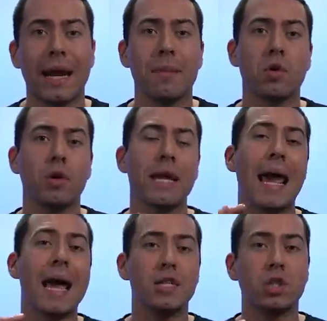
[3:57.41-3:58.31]
and I'm going
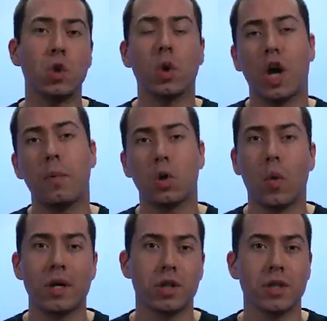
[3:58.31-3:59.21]
to ask you a couple
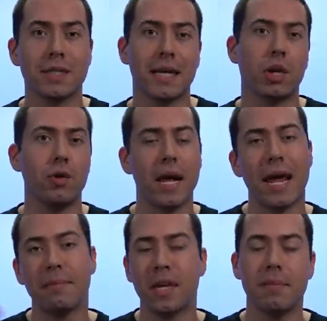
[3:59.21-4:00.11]
questions like your
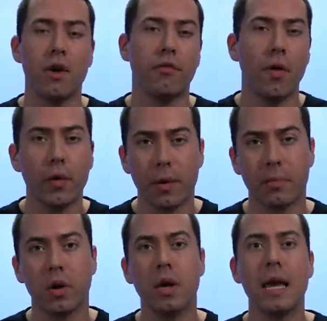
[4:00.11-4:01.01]
name, email, phone
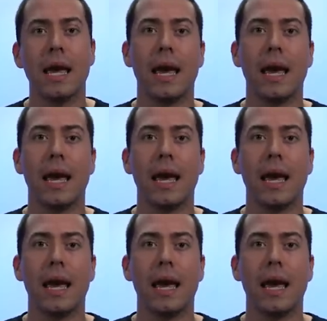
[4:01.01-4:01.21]
number,